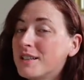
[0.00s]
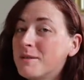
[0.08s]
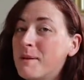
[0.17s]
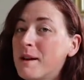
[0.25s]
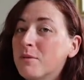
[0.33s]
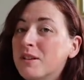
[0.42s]
to
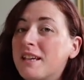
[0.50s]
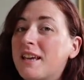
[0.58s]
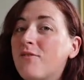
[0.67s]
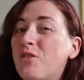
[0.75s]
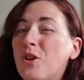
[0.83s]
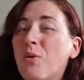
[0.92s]
be able to
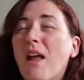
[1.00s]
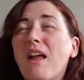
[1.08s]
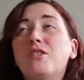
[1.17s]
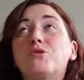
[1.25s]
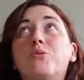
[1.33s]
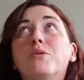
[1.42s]
give you
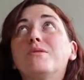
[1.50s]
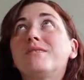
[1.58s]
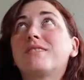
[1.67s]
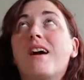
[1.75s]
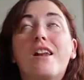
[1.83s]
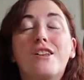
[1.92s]
a true
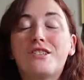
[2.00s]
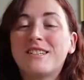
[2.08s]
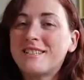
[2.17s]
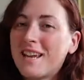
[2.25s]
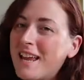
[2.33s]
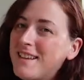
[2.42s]
Scottish
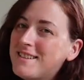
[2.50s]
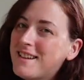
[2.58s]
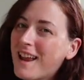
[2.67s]
taste